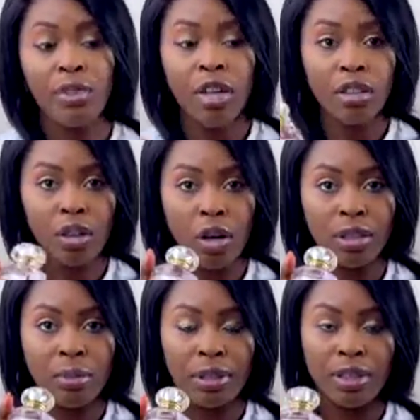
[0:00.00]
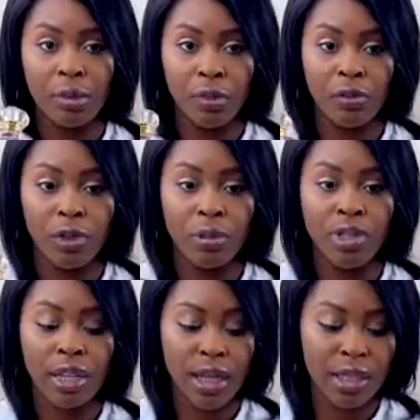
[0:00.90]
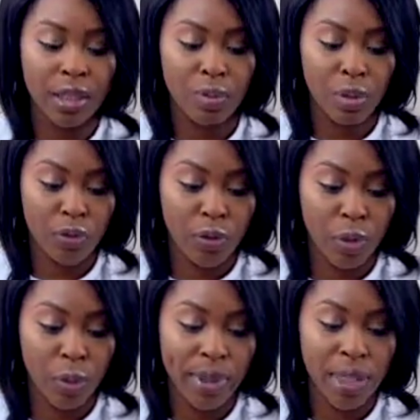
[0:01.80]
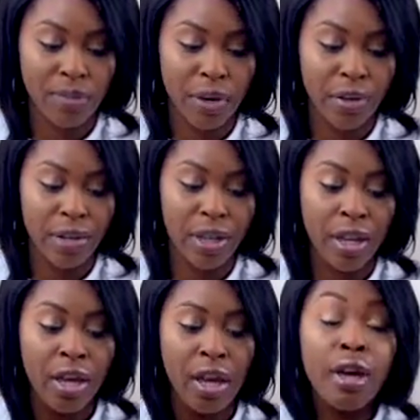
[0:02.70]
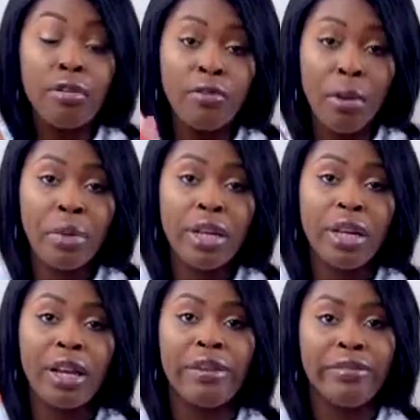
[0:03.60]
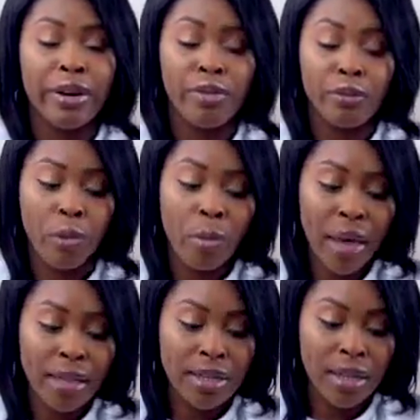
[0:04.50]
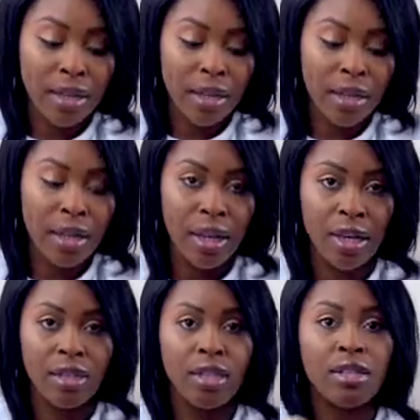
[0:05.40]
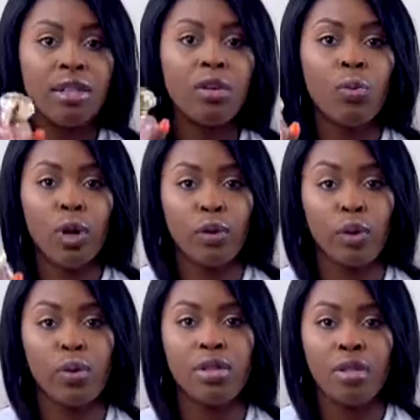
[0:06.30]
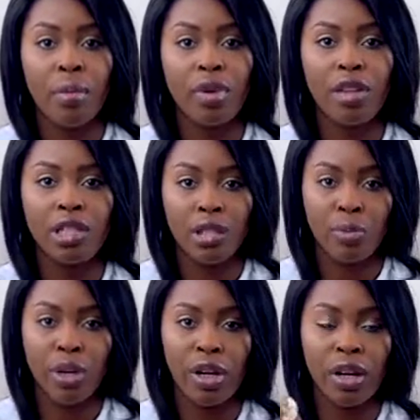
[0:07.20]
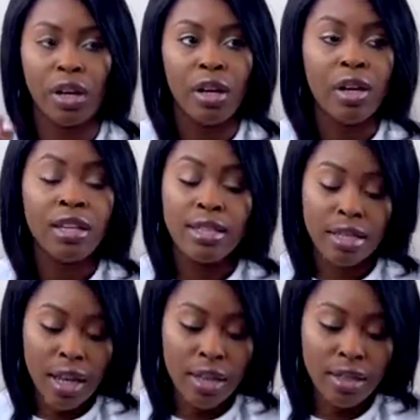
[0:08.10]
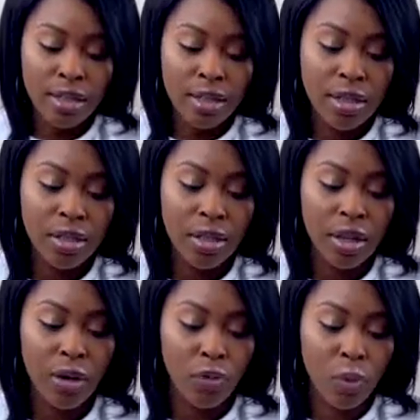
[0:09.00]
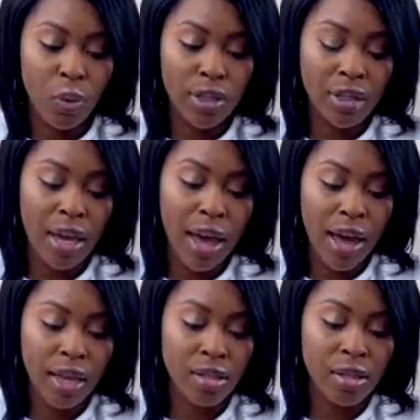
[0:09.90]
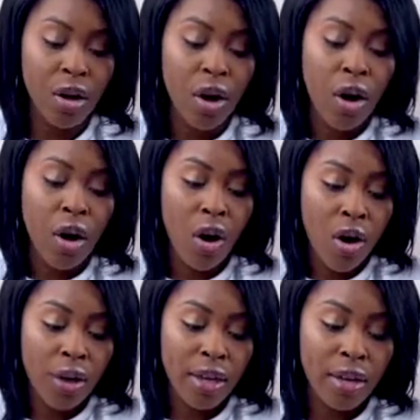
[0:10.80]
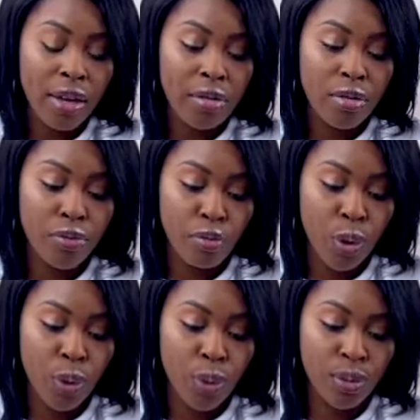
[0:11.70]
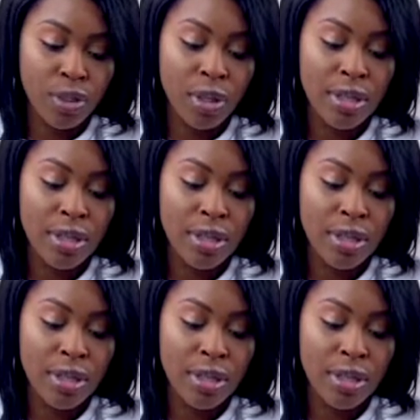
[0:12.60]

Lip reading: talked about this perfume said this perfume is very feminine and very romantic. It's one of those summer spring scents. Of course, it has orchid, rose,